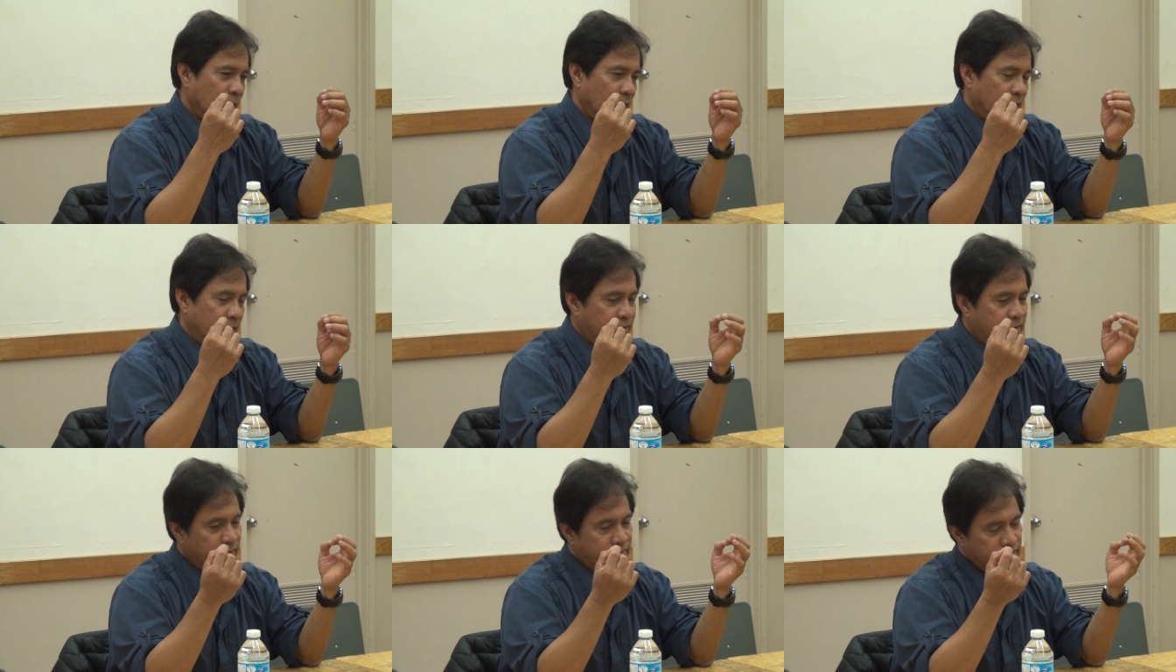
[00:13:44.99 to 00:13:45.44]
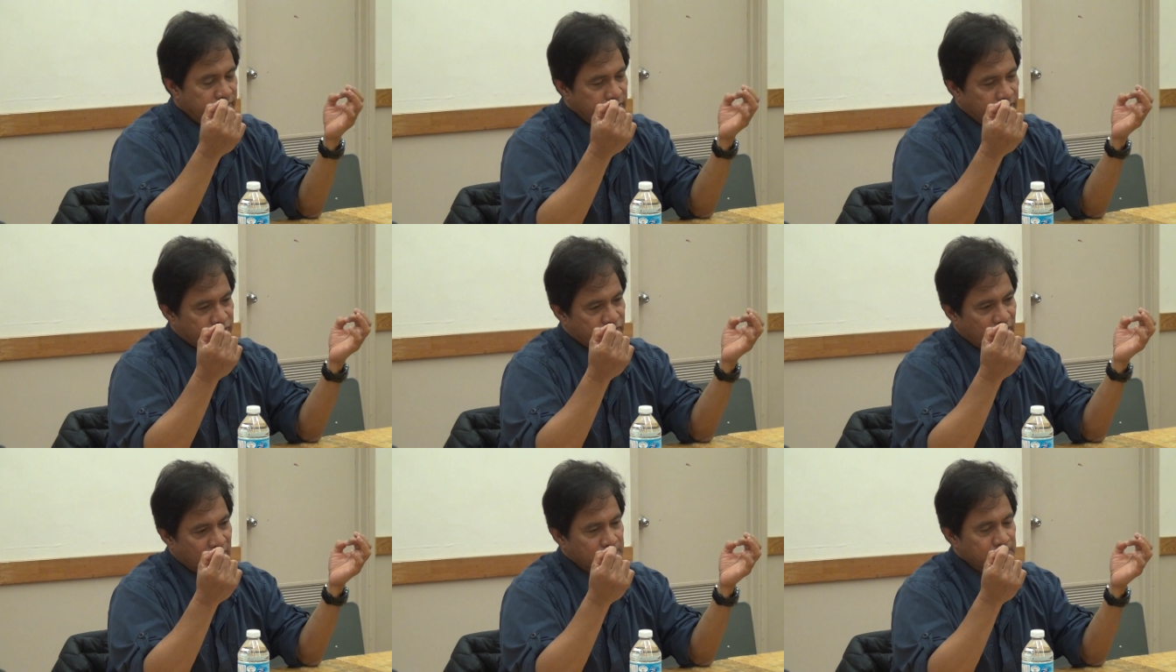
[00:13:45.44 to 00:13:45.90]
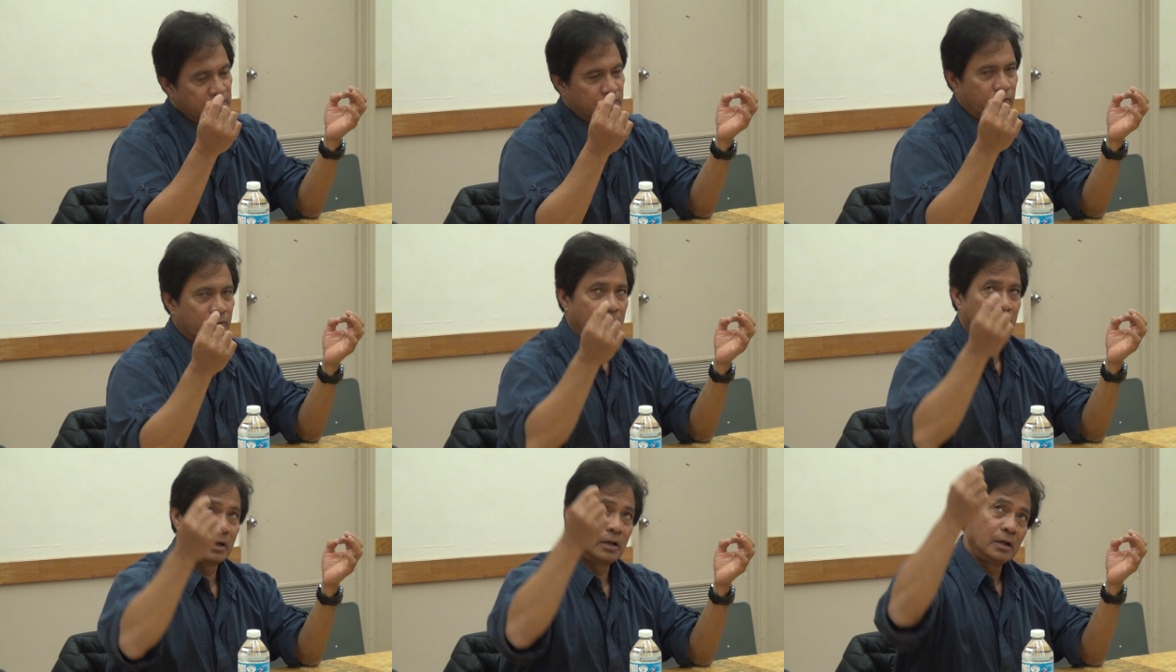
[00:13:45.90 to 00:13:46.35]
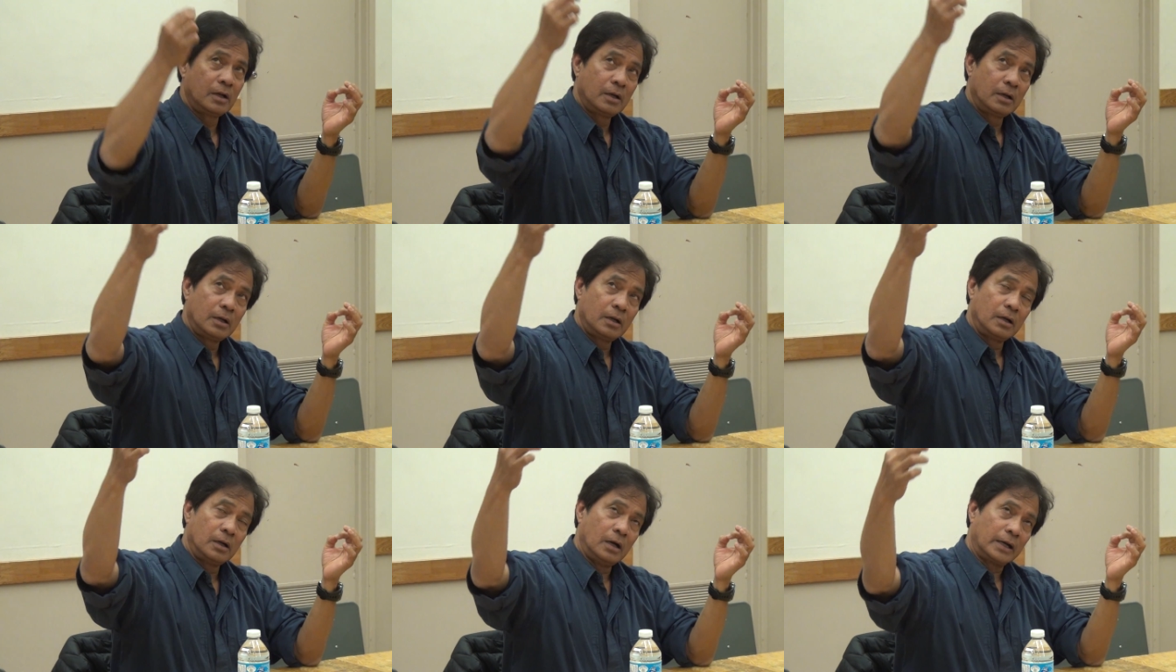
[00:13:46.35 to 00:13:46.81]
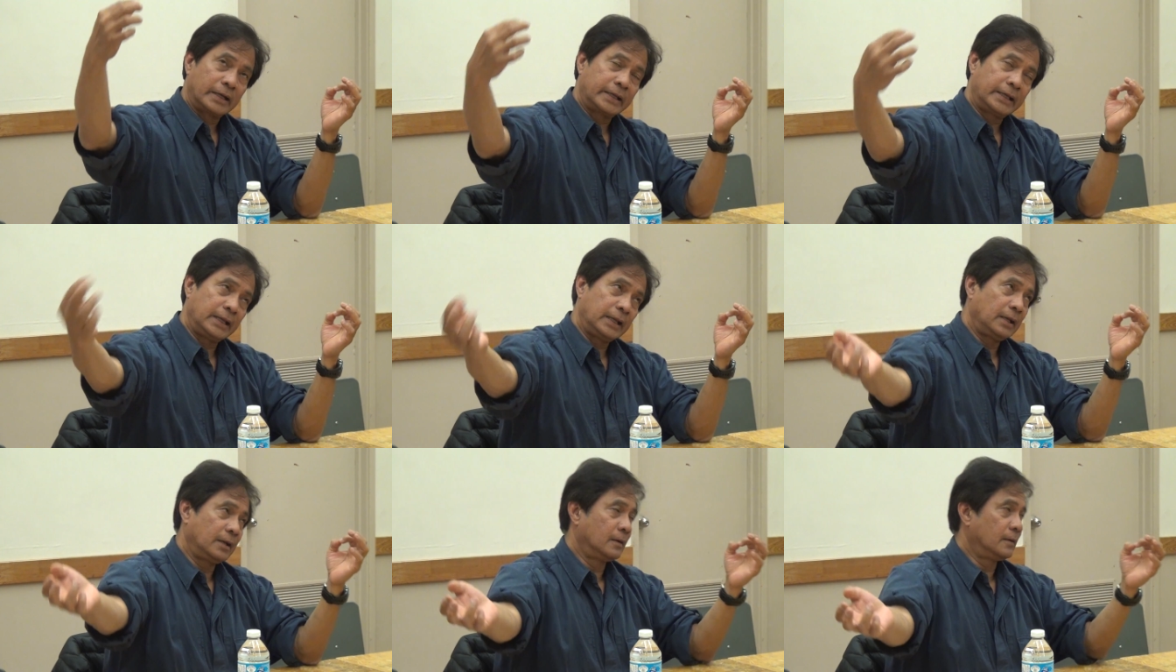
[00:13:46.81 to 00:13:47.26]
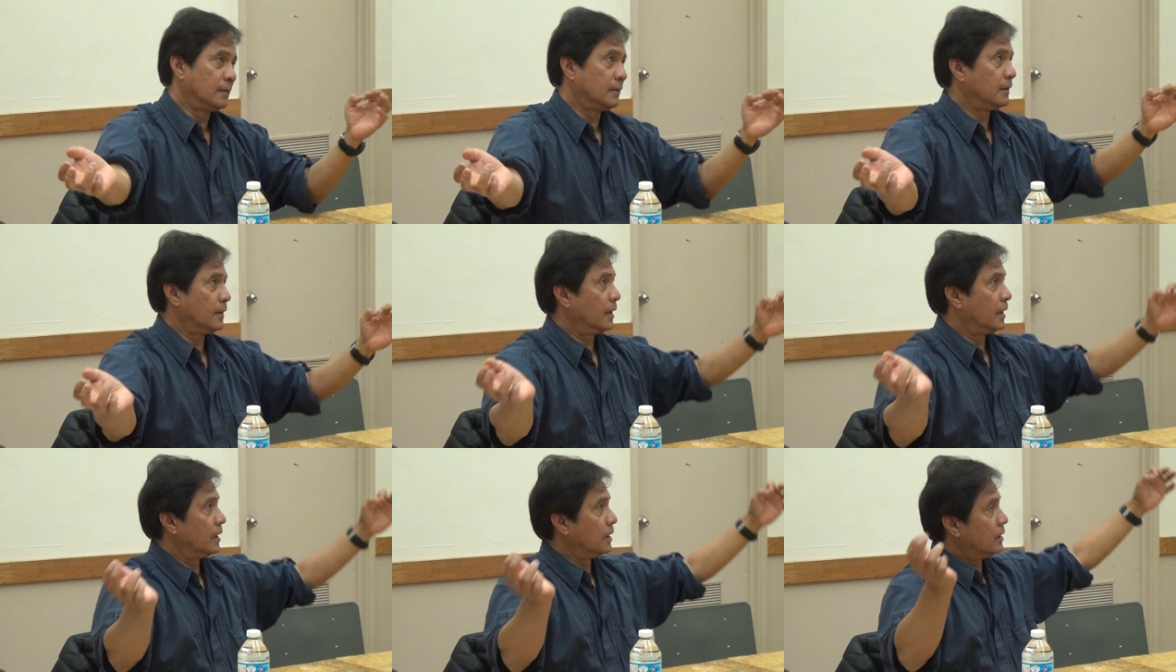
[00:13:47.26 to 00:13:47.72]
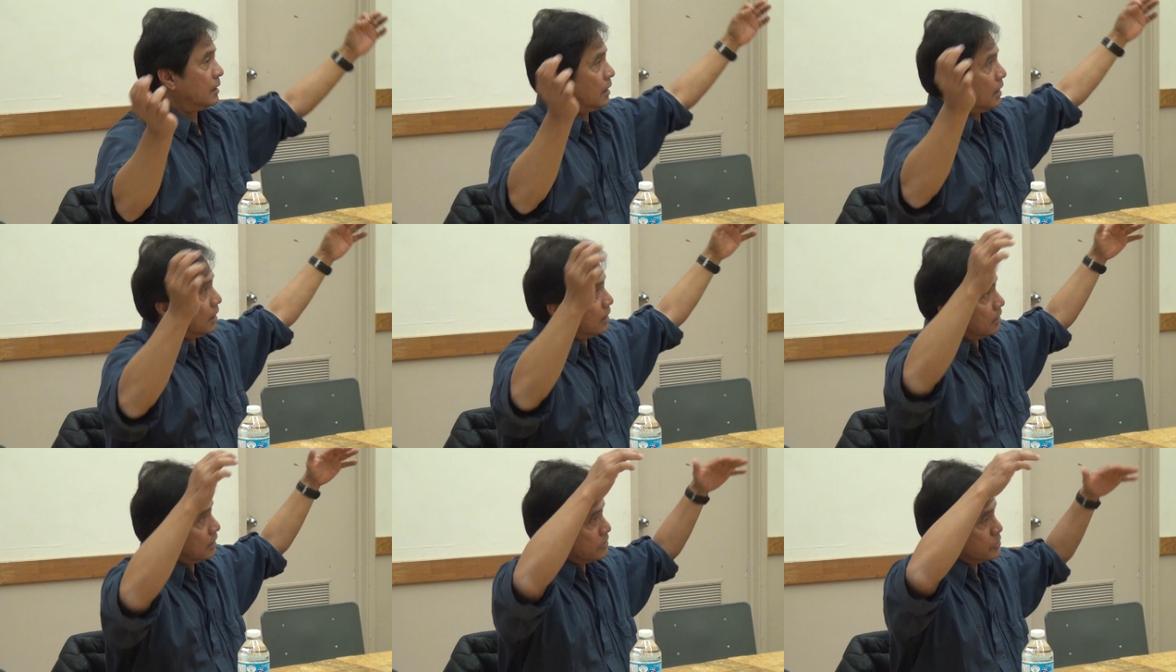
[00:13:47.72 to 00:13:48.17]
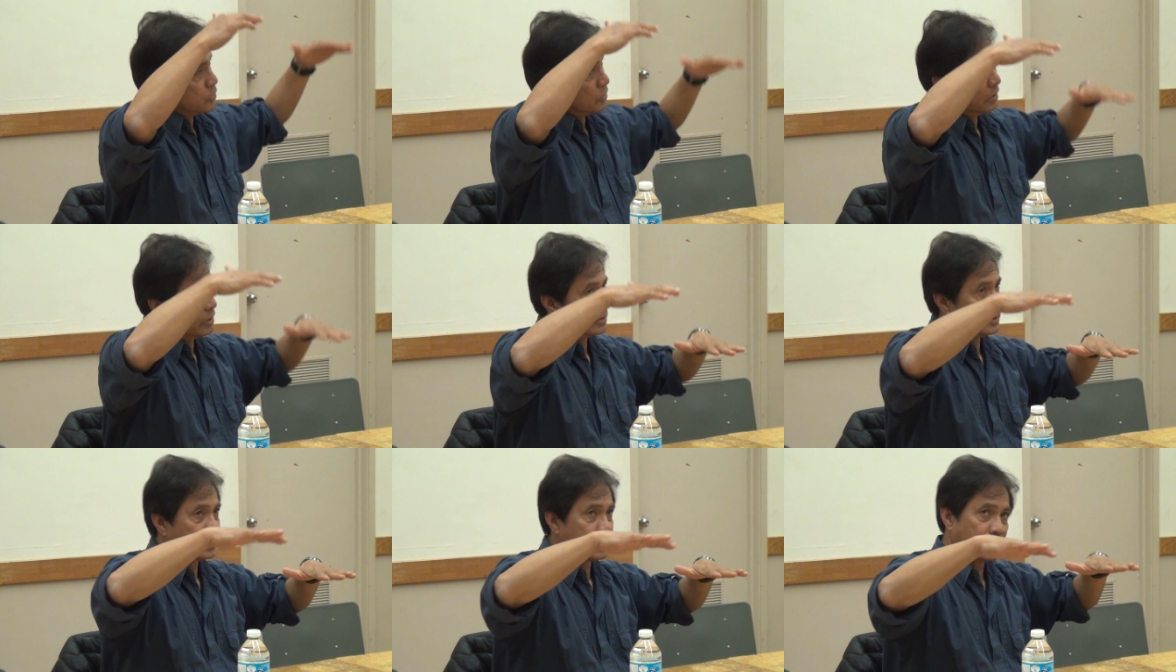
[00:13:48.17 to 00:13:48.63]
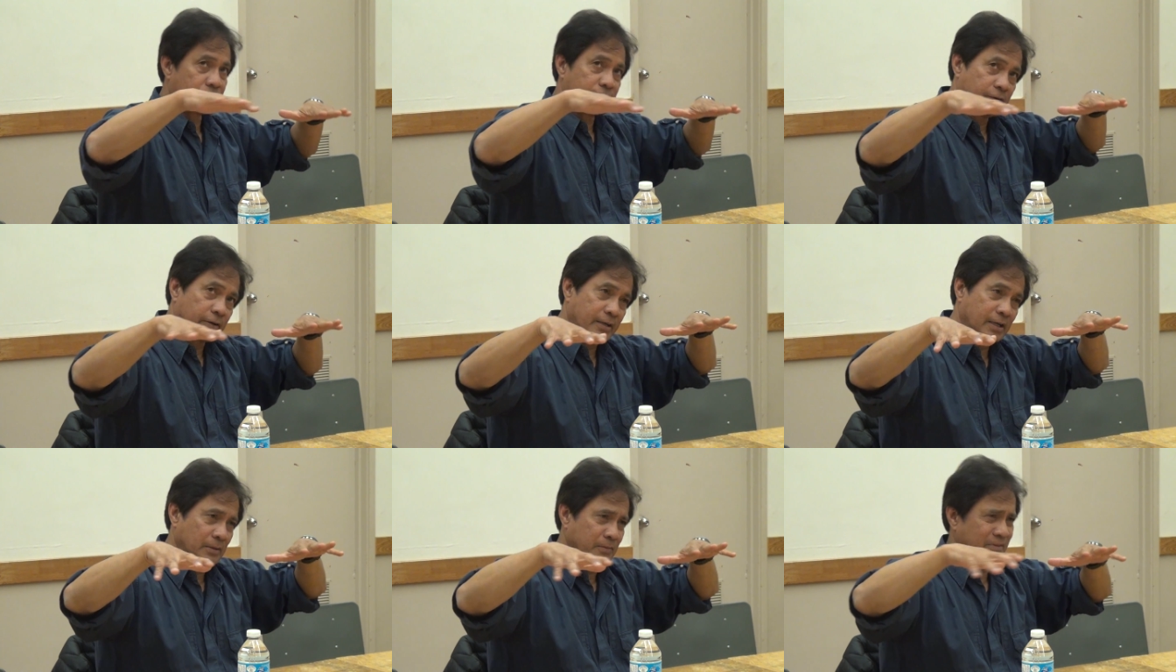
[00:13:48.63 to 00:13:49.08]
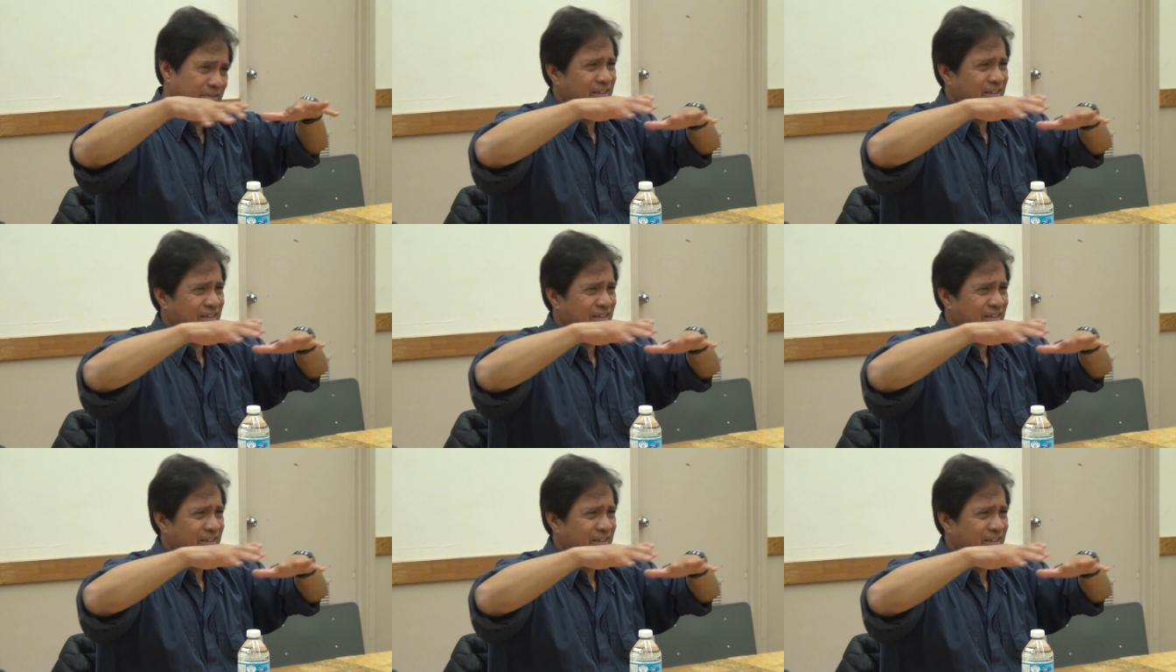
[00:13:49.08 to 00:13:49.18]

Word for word: the strategic trust between Aquino uh, and, and the new leaders, for example.